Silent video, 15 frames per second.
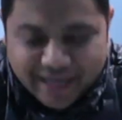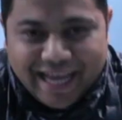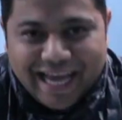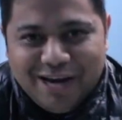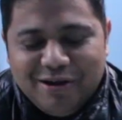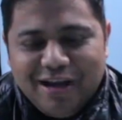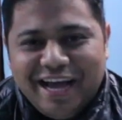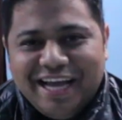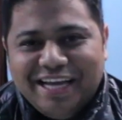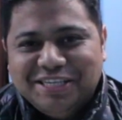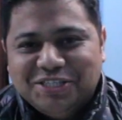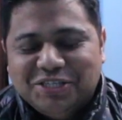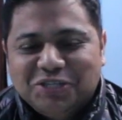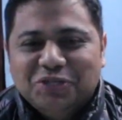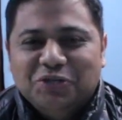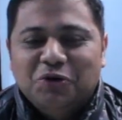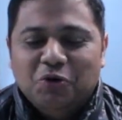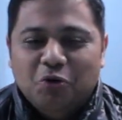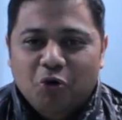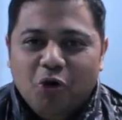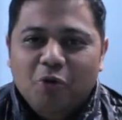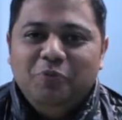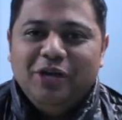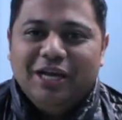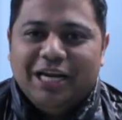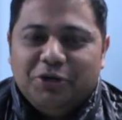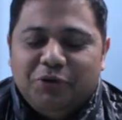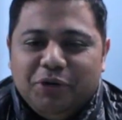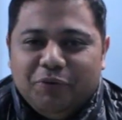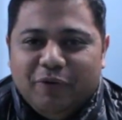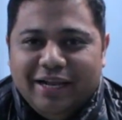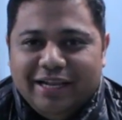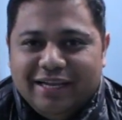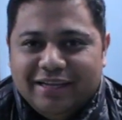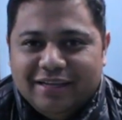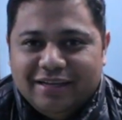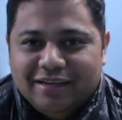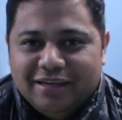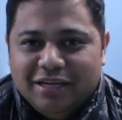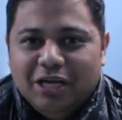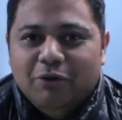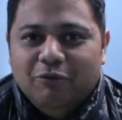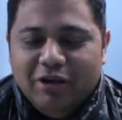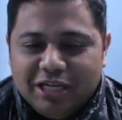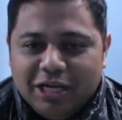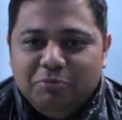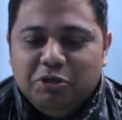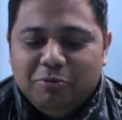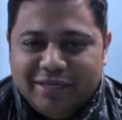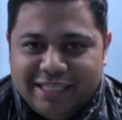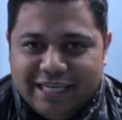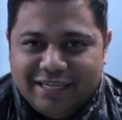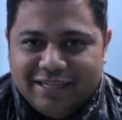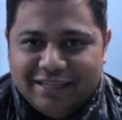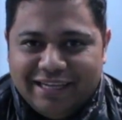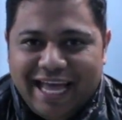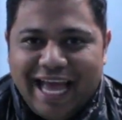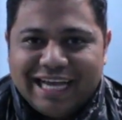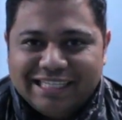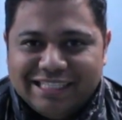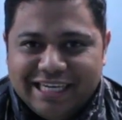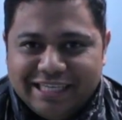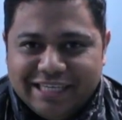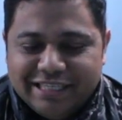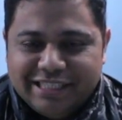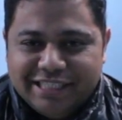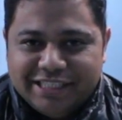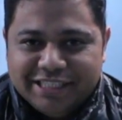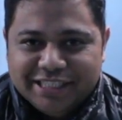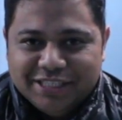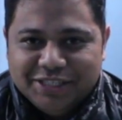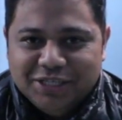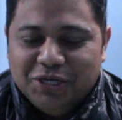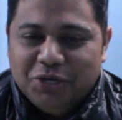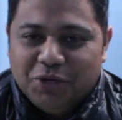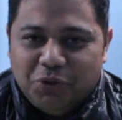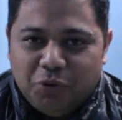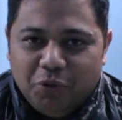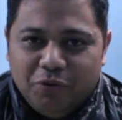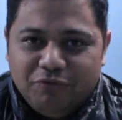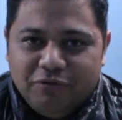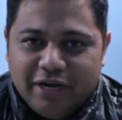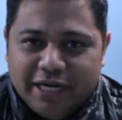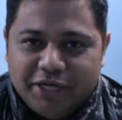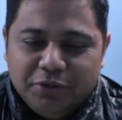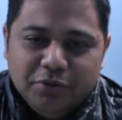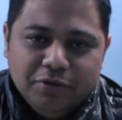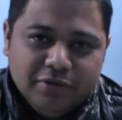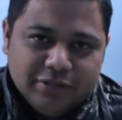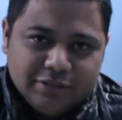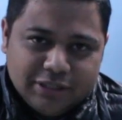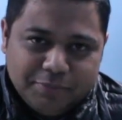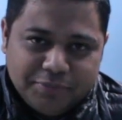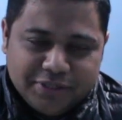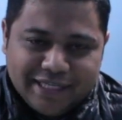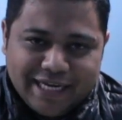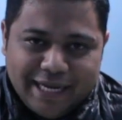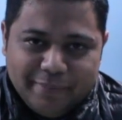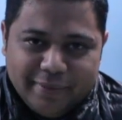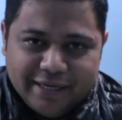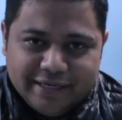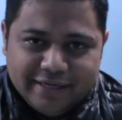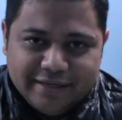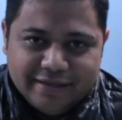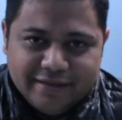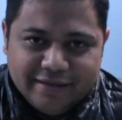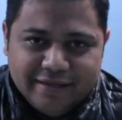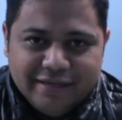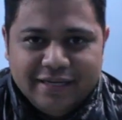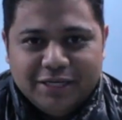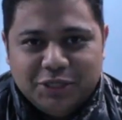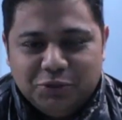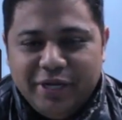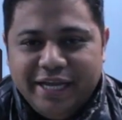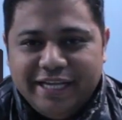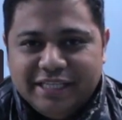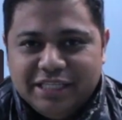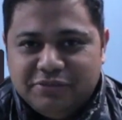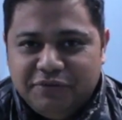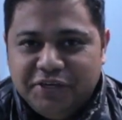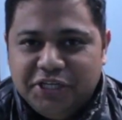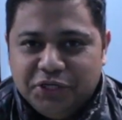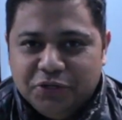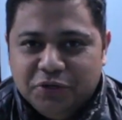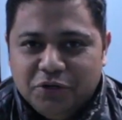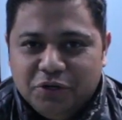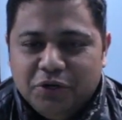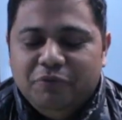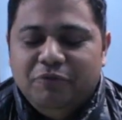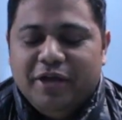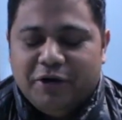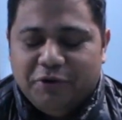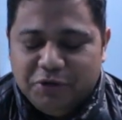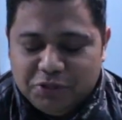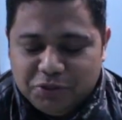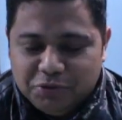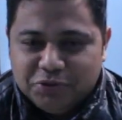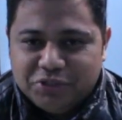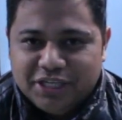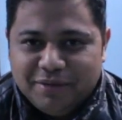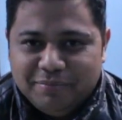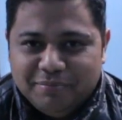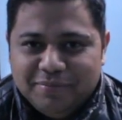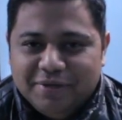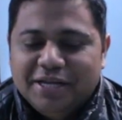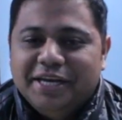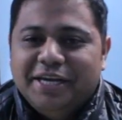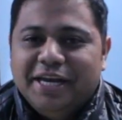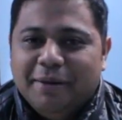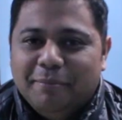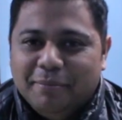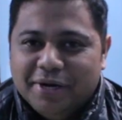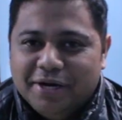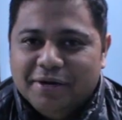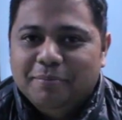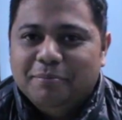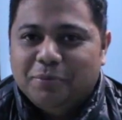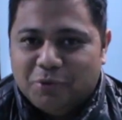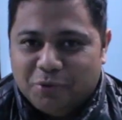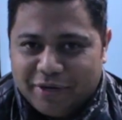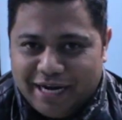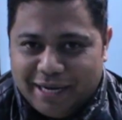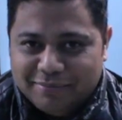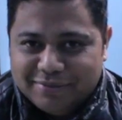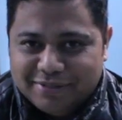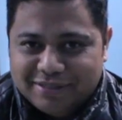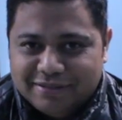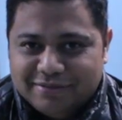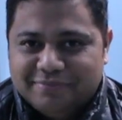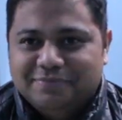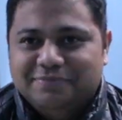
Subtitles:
Hello guys, hope you all are doing well. Welcome to my channel Accidental Teacher. Don't forget to subscribe it. Today in this video we are going to do some number programs.